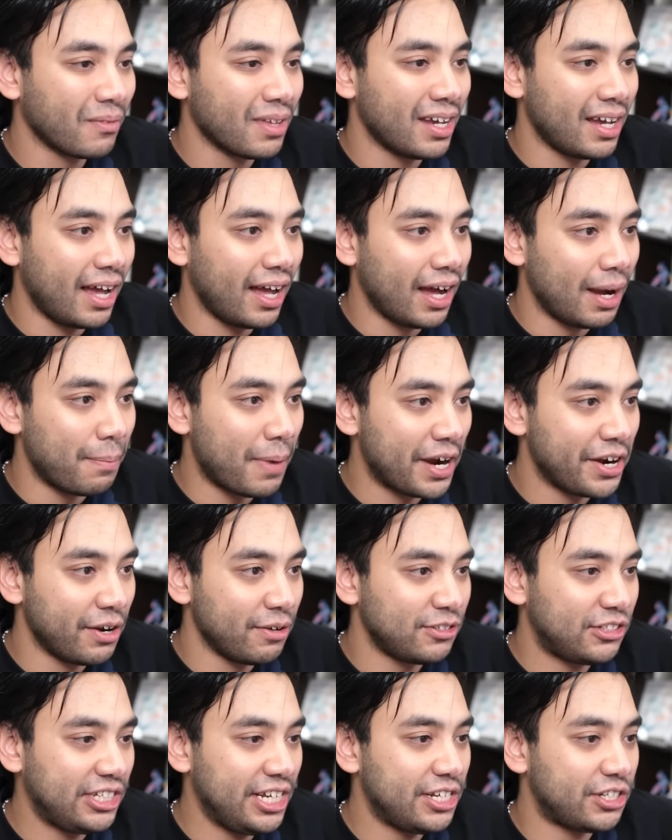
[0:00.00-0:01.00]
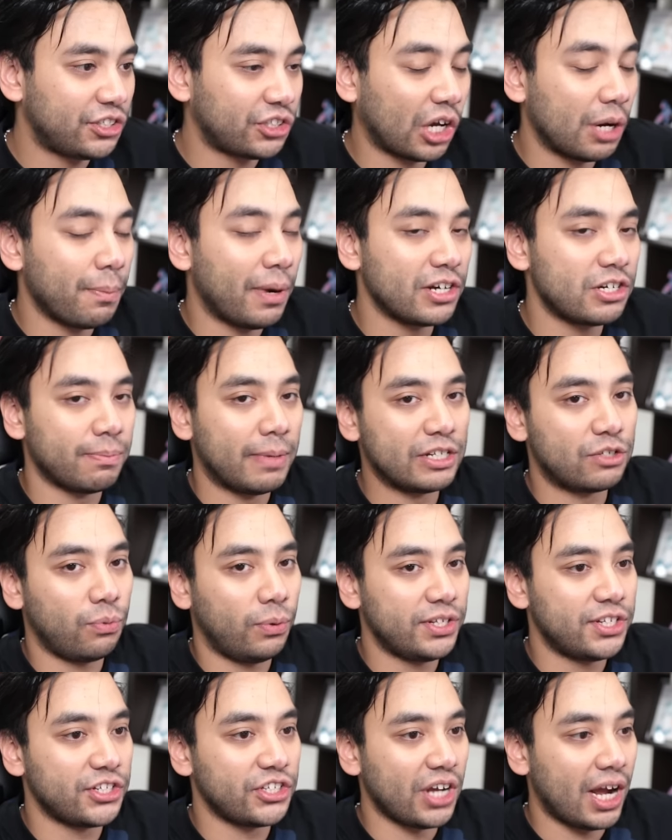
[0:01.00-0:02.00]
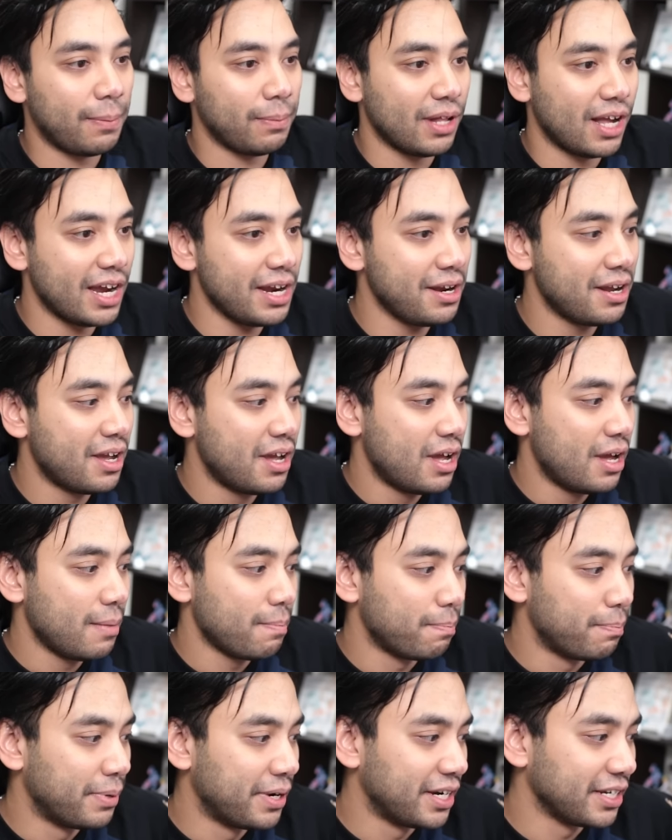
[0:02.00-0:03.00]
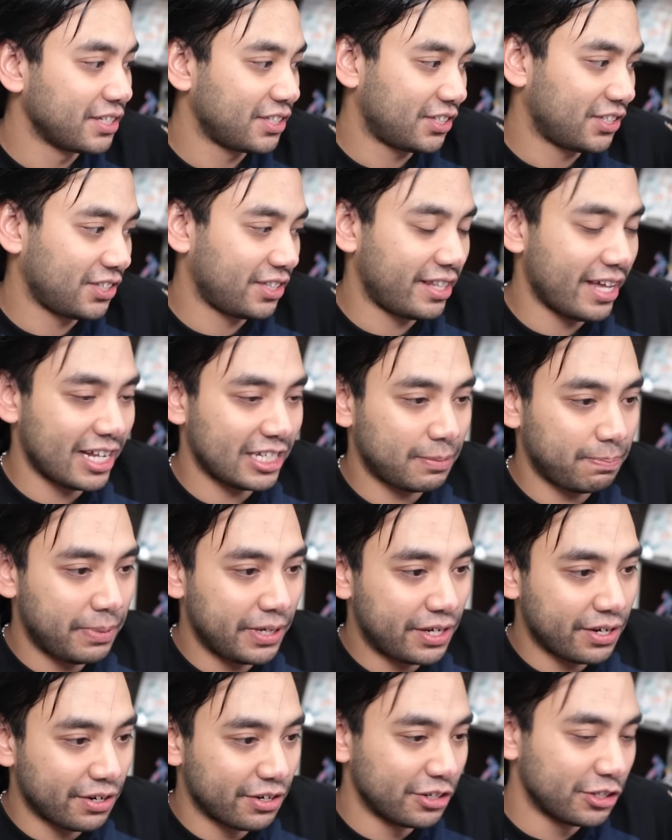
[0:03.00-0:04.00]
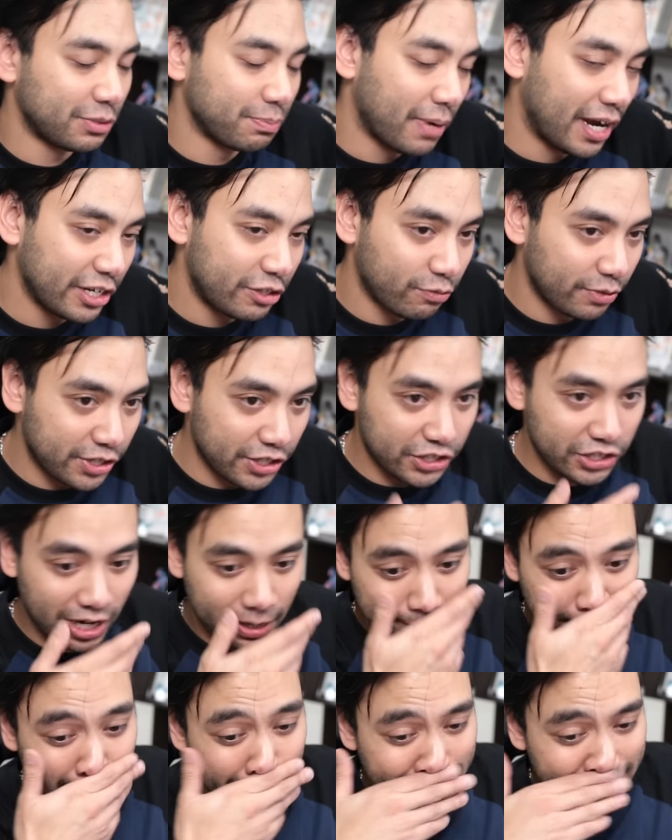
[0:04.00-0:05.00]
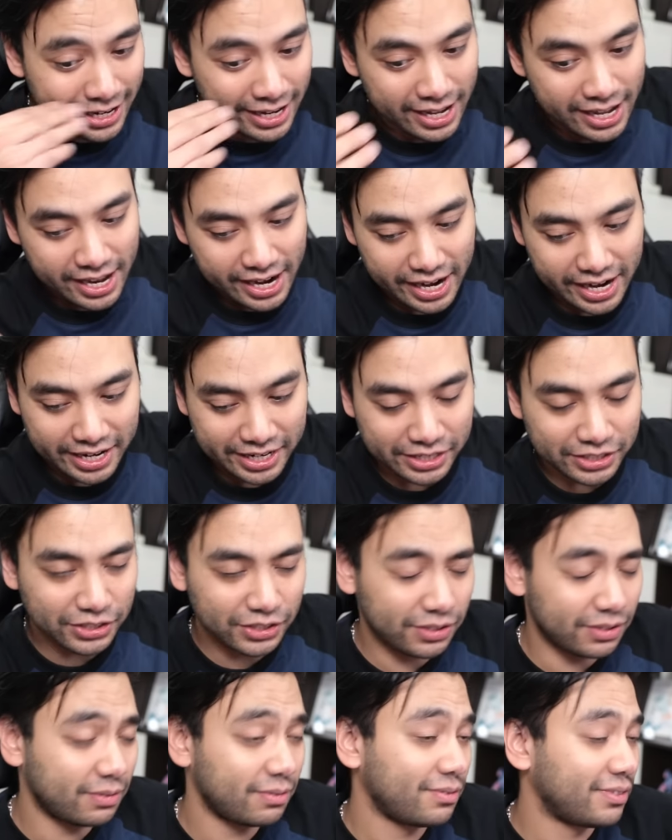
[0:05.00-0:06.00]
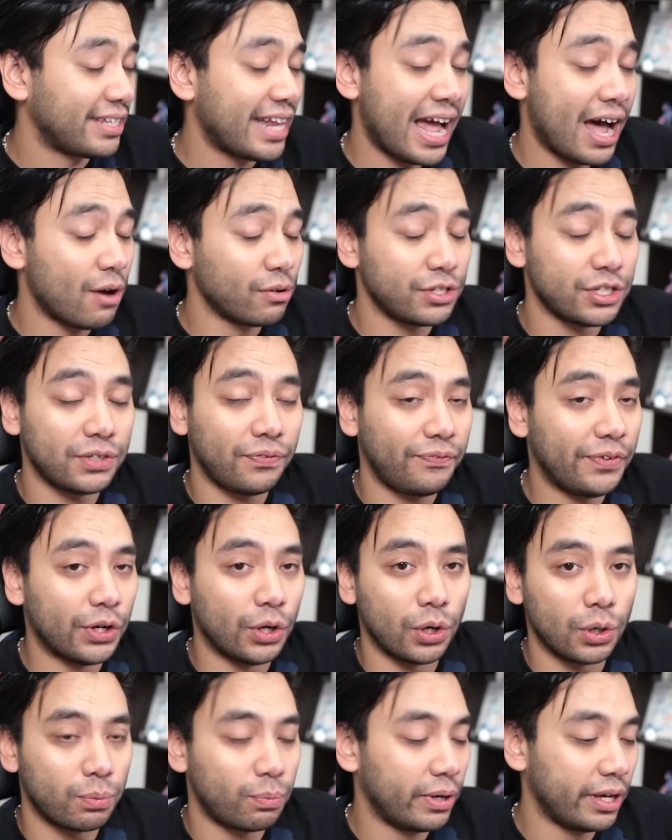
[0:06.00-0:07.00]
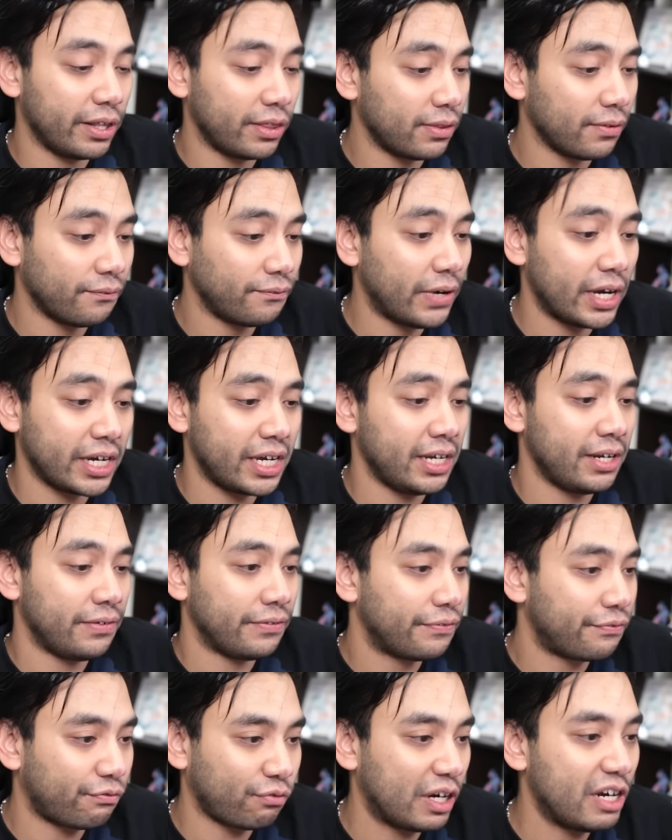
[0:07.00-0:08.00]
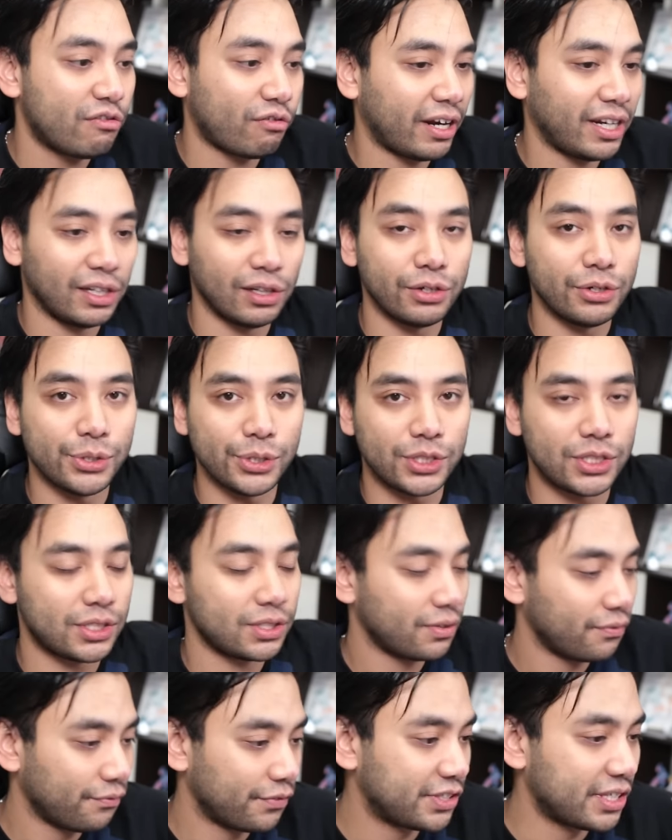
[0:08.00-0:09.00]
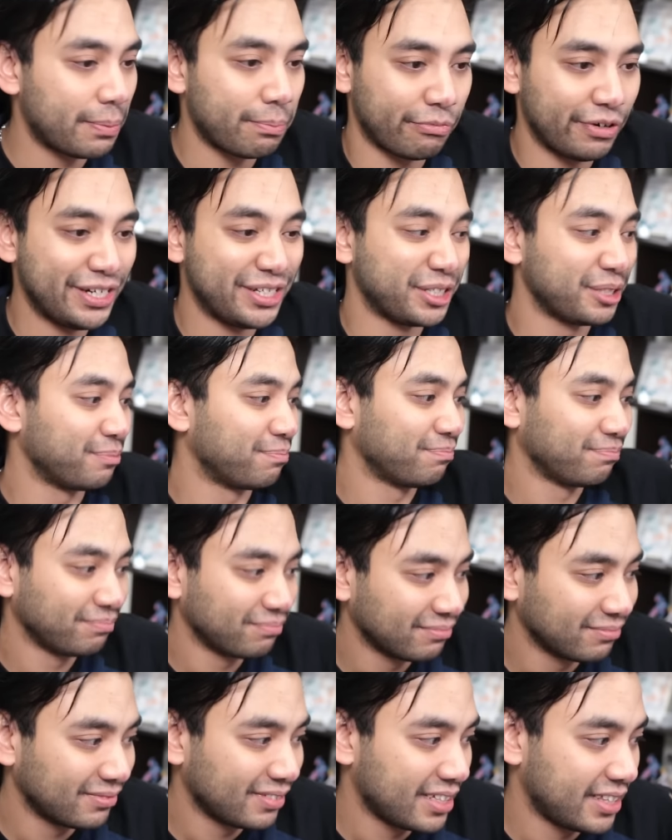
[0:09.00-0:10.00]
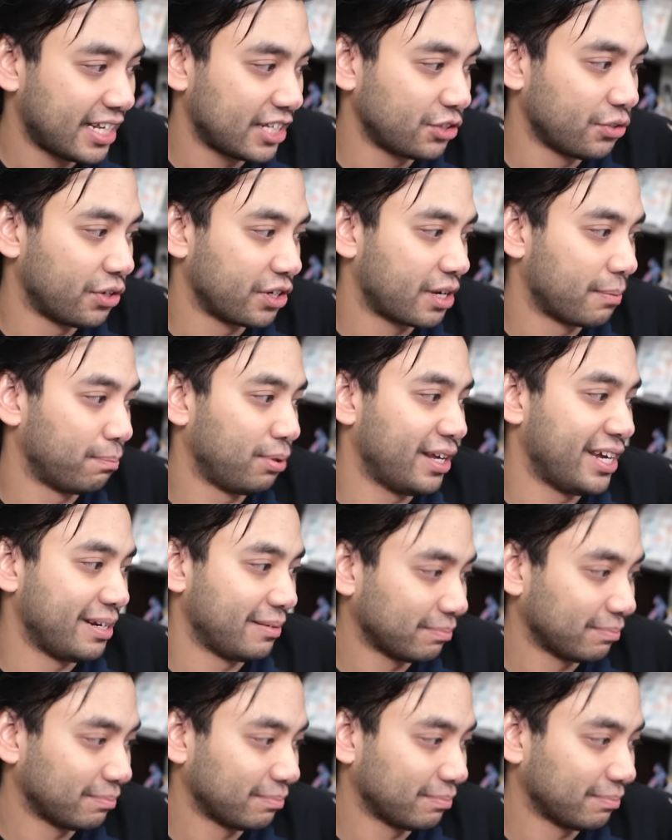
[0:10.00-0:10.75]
I don't see it so much in my Twitter timeline, but that's because my Twitter timeline is now just filled with fucking Frieren lewds for some reason. That's not a complaint.